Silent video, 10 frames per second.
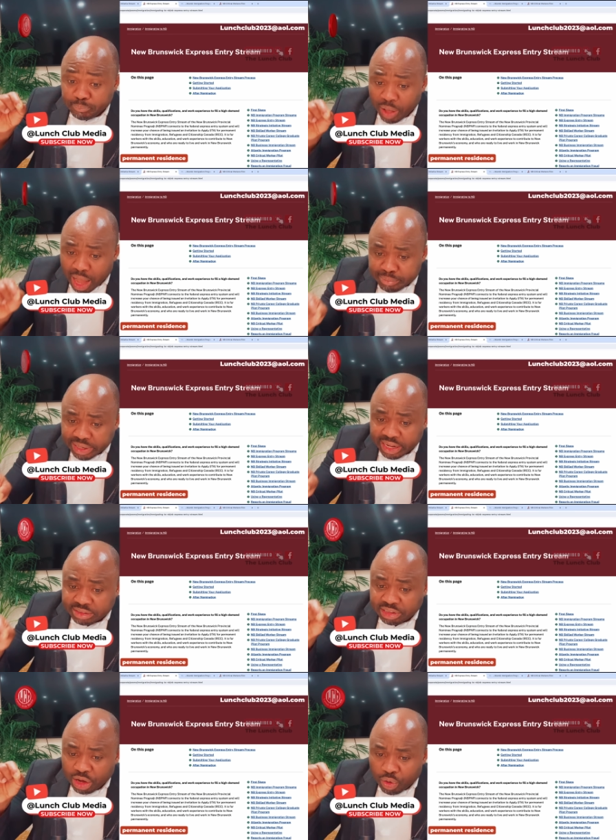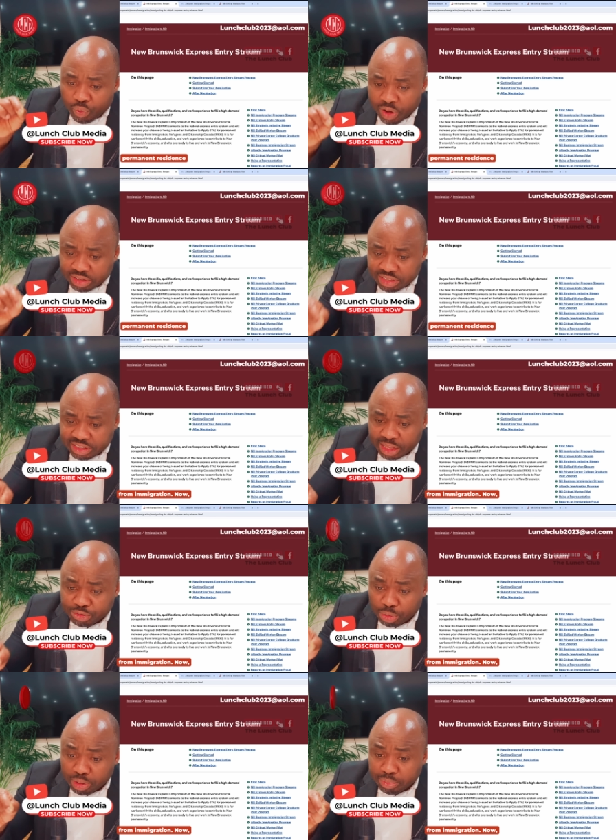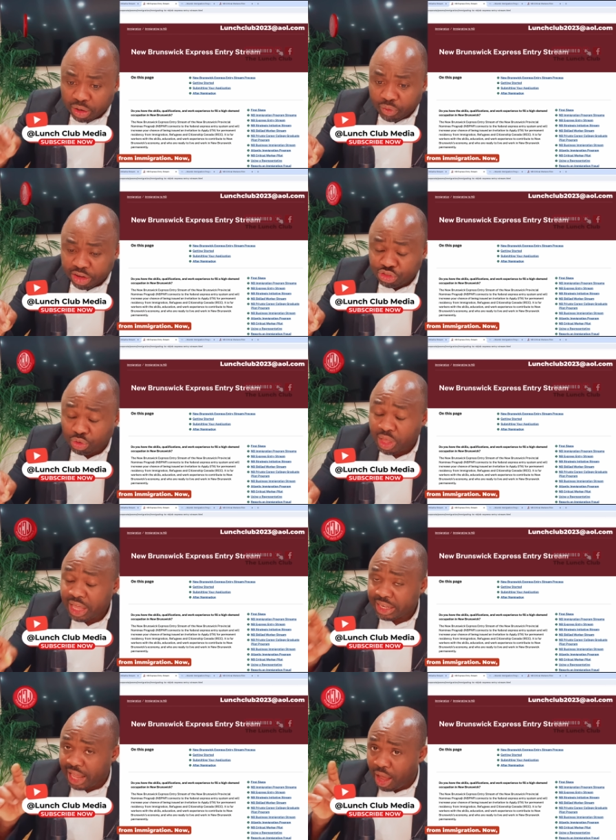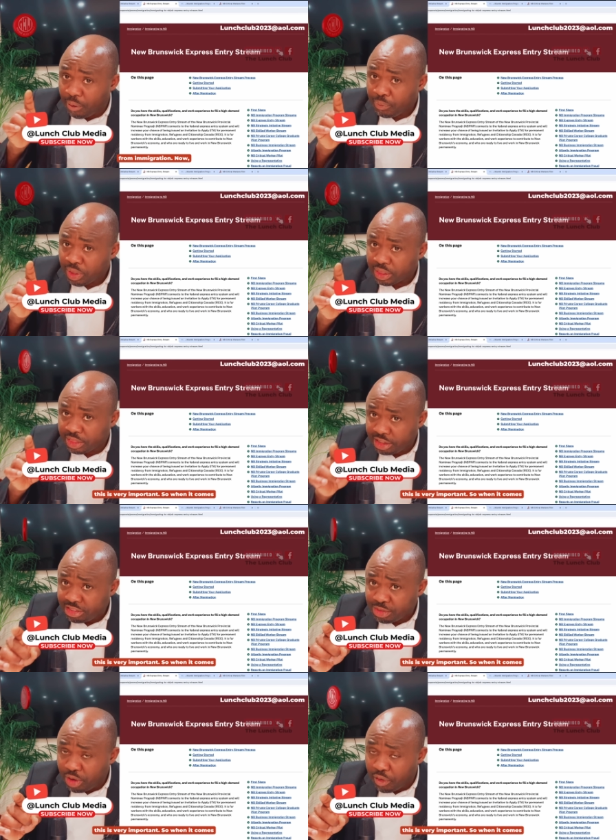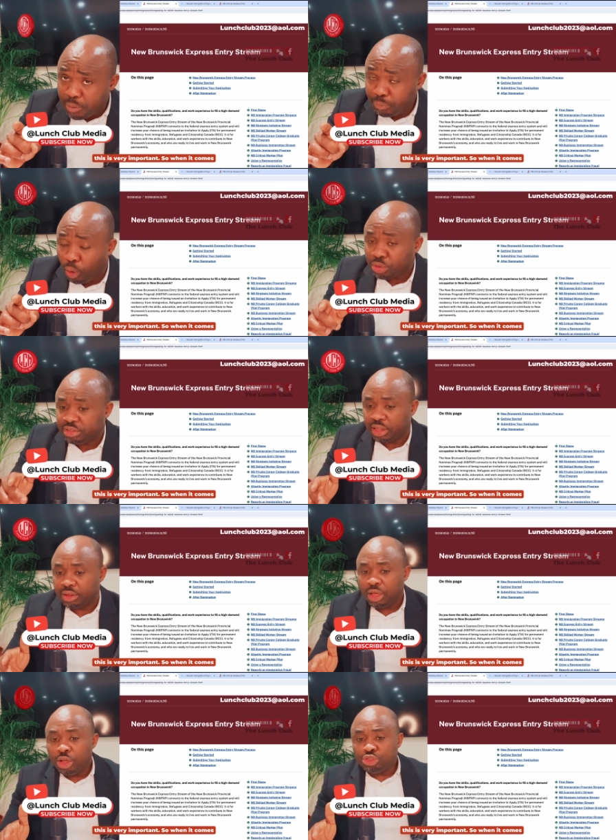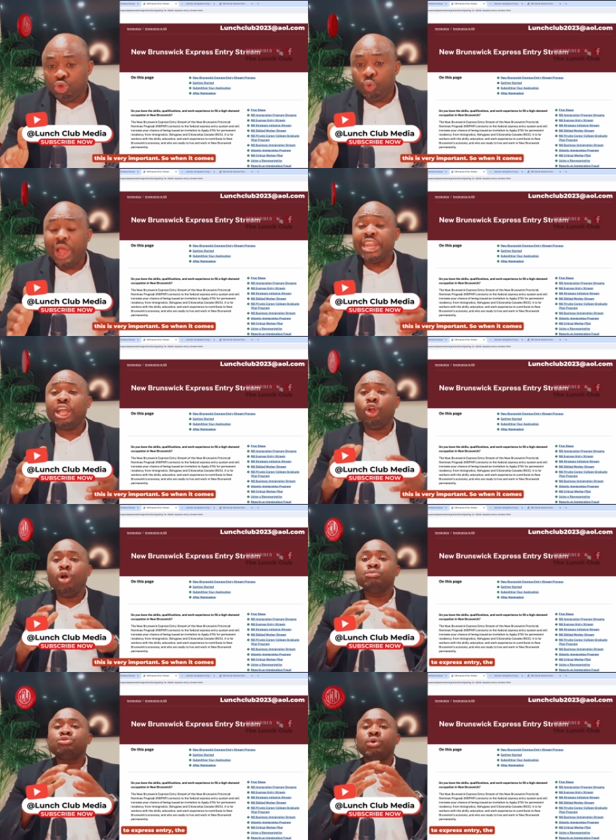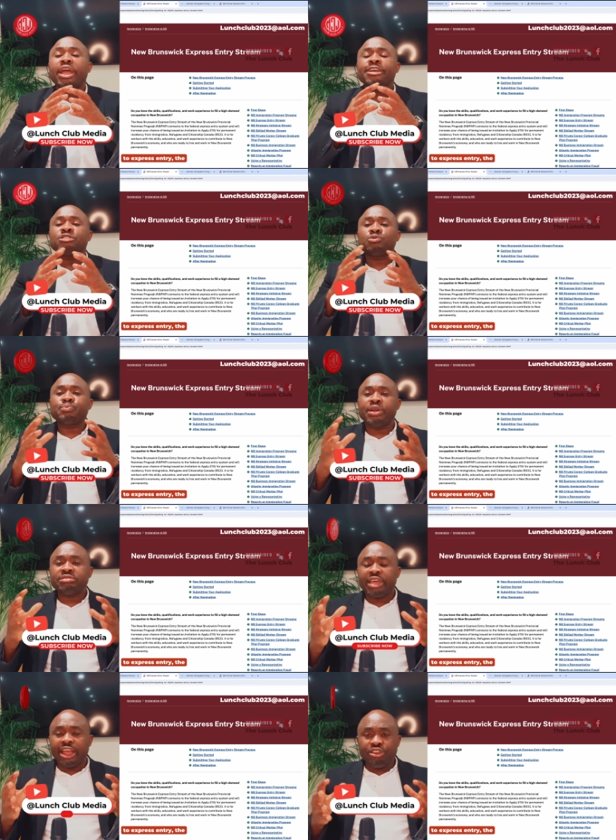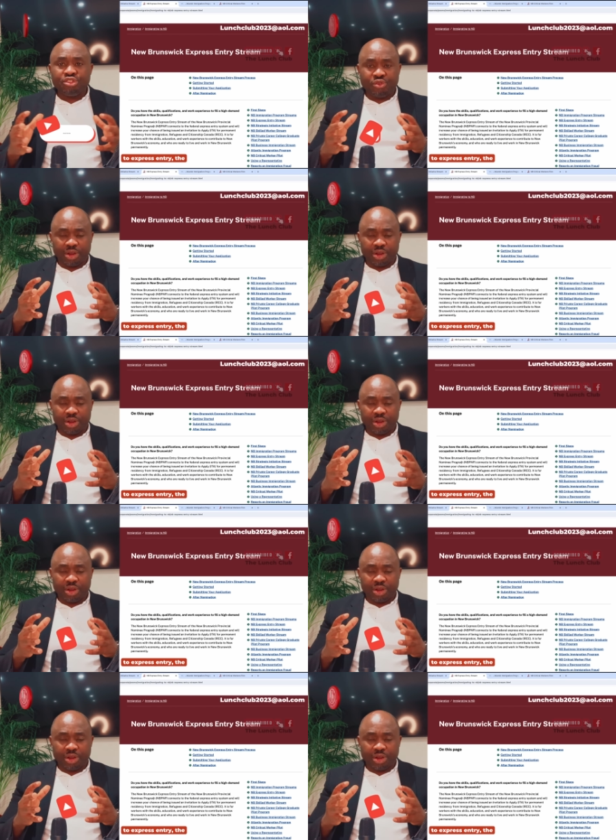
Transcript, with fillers: permanent resident from immigration. Now, this is very important. So when it comes to express entry,